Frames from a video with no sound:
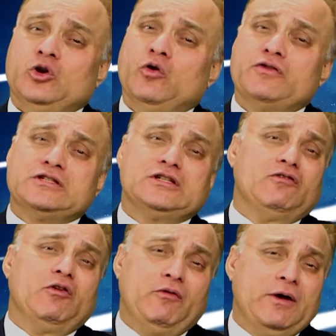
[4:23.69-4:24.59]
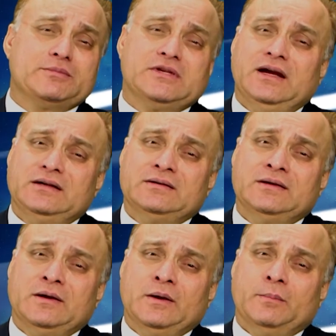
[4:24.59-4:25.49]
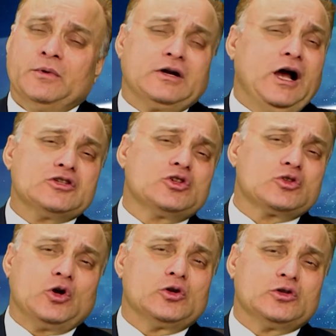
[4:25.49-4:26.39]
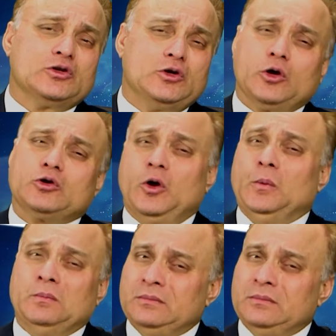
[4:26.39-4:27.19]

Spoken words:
Do visit our website, prakashastrologer.com,